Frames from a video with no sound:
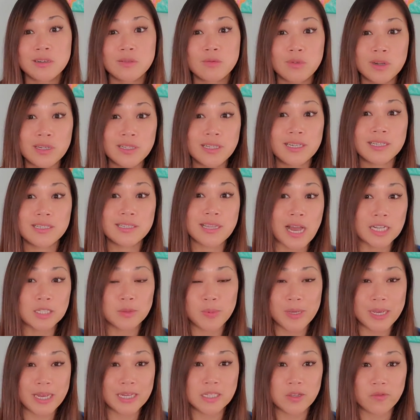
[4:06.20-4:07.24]
really
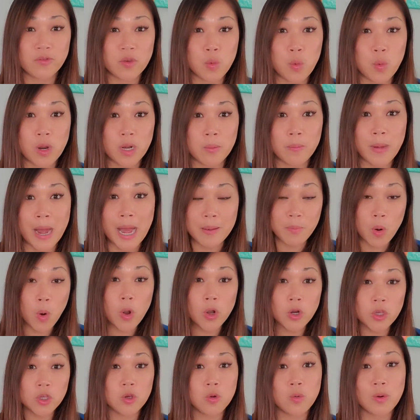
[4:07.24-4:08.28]
sucks because if you want to buy
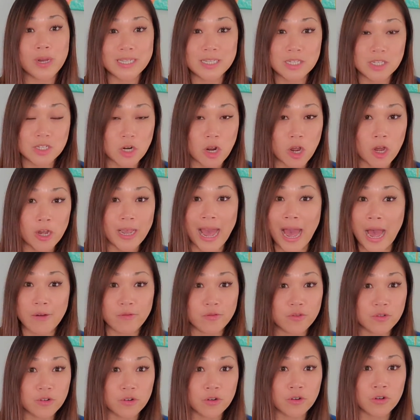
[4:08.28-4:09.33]
more US stock
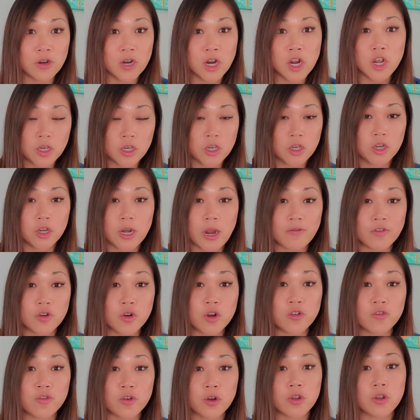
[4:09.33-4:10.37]
after, you're going to have
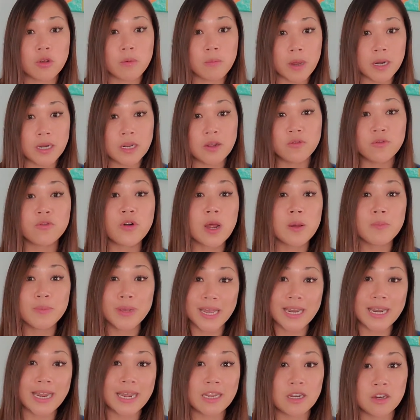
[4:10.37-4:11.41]
to convert your money from
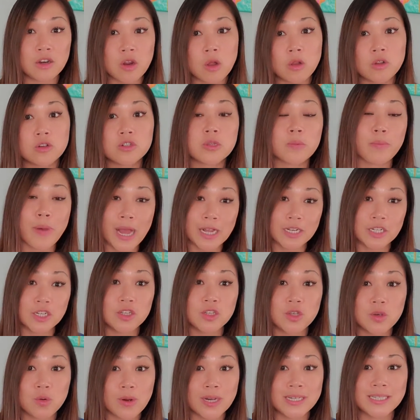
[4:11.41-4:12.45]
Canadian dollars back to
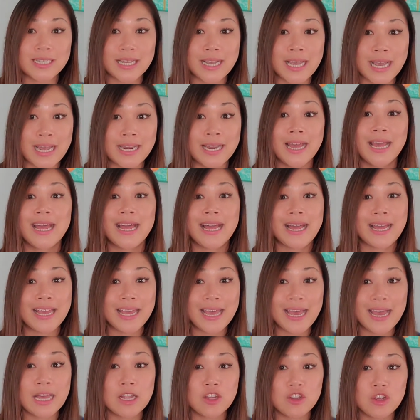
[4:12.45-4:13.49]
US again.
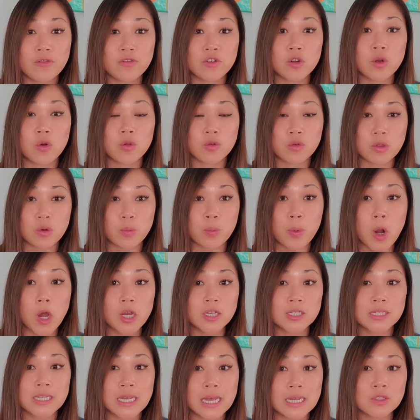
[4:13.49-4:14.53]
Again, you have to go through the
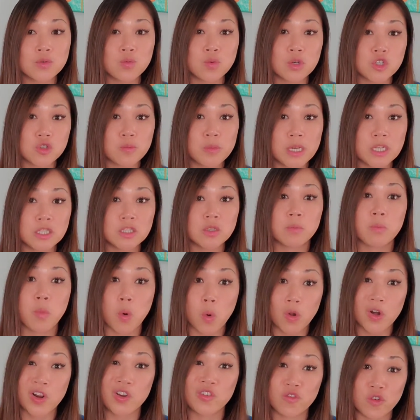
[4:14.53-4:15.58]
process, which means
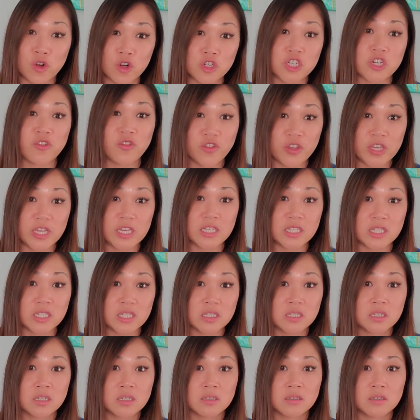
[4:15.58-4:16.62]
more conversion
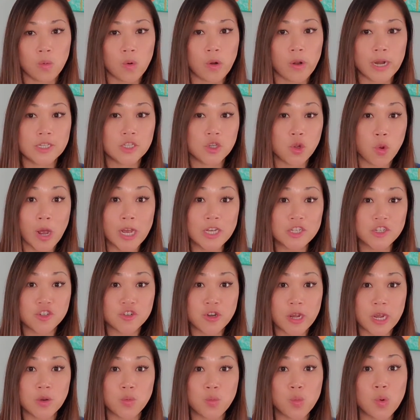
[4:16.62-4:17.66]
fees. Whereas
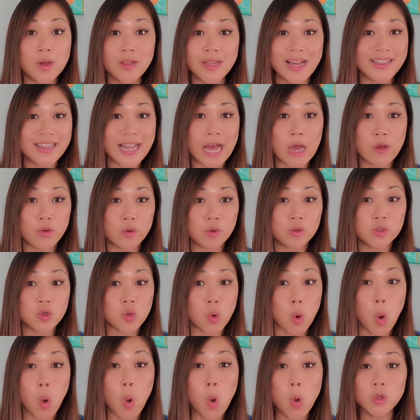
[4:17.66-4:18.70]
Questrade will allow you to
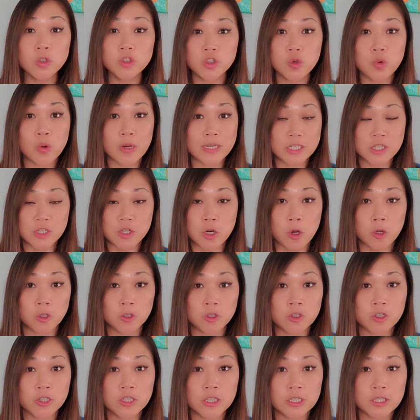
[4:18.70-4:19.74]
hold US
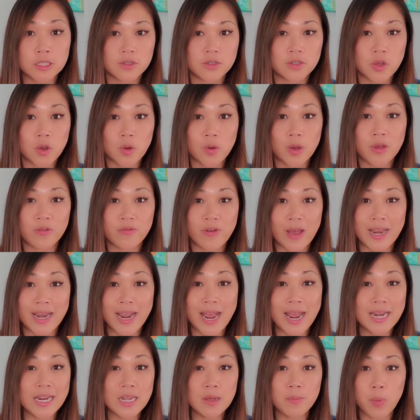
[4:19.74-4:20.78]
dollars. So if at
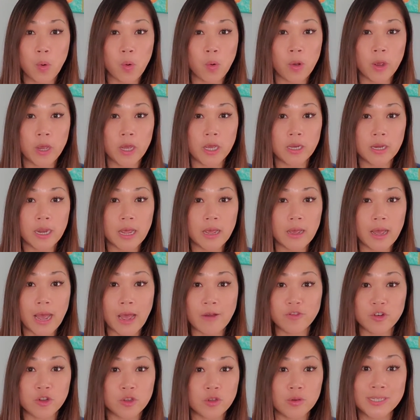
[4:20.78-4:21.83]
any point
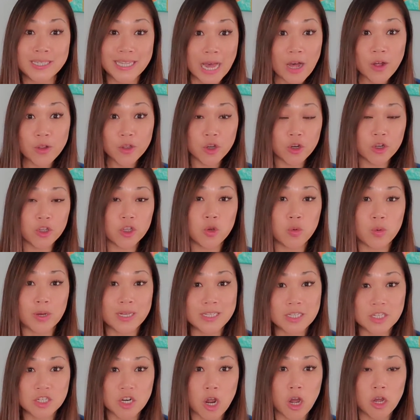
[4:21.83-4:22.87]
after you sell your
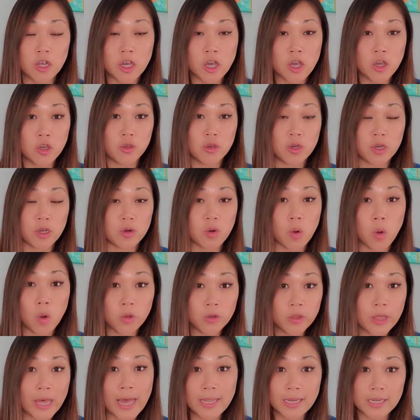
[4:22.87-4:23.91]
US stock, you can
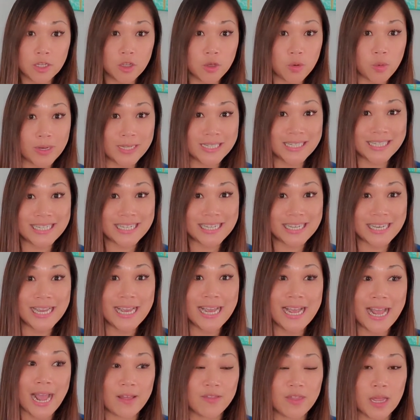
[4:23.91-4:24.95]
hold that in USD
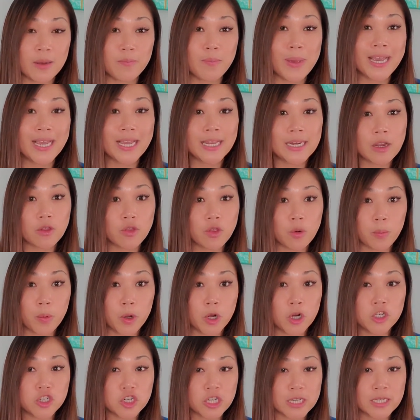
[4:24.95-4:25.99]
and then make another
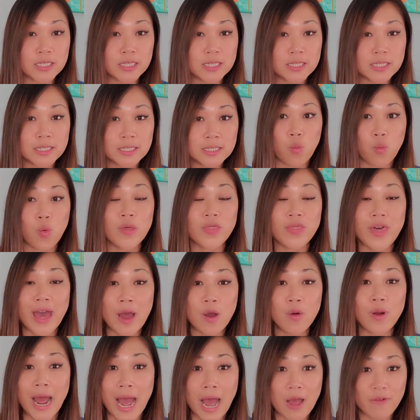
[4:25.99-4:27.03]
purchase
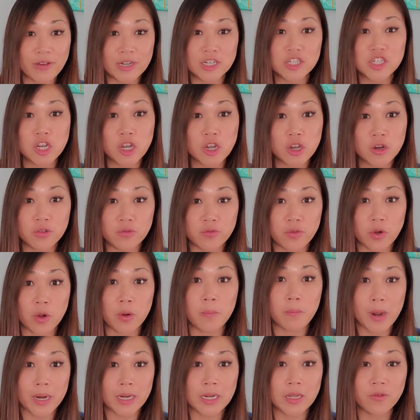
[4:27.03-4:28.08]
without having to
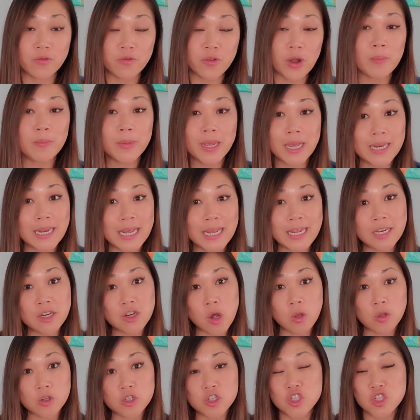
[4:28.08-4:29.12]
convert money from Canadian
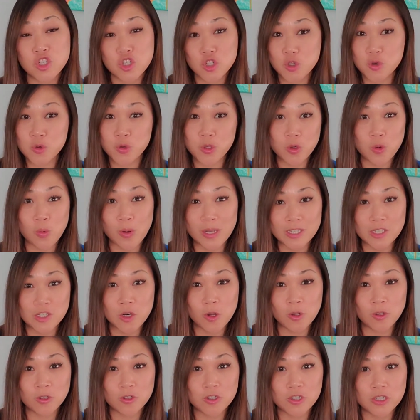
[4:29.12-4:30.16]
dollars to US
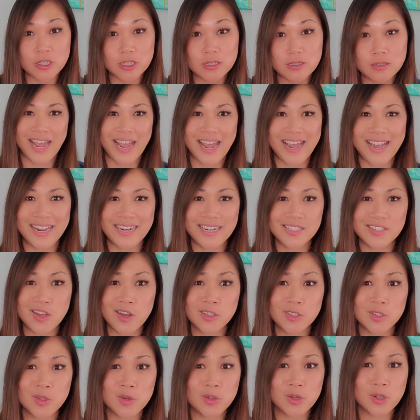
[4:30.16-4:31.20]
dollars. And it's
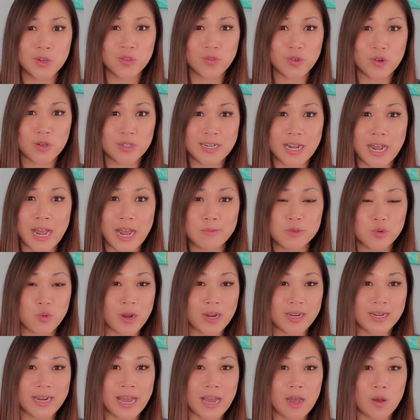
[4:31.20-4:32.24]
also good for times
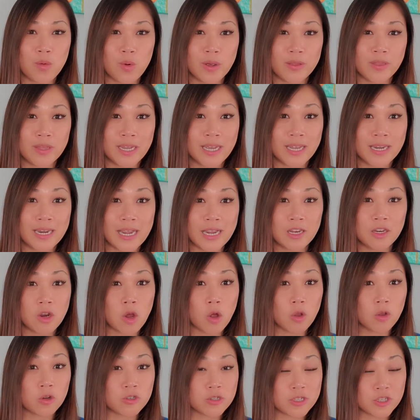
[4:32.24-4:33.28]
right now when the Canadian
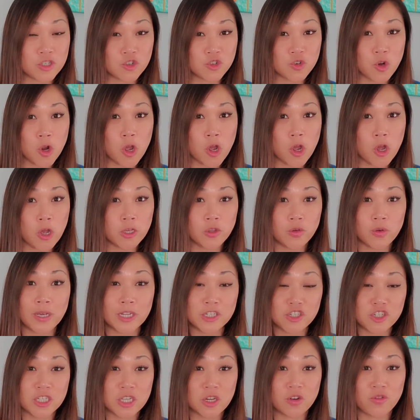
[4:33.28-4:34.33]
dollar is strong. You
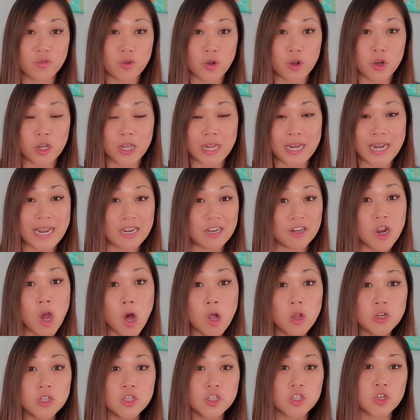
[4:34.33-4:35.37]
can just convert Canadian
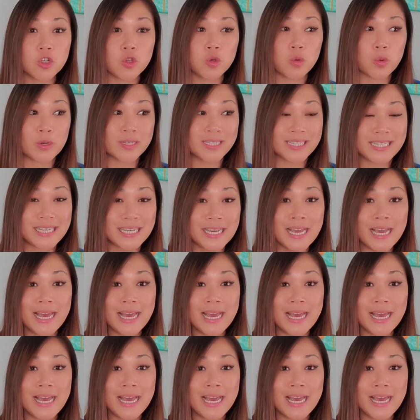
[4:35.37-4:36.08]
dollars to USD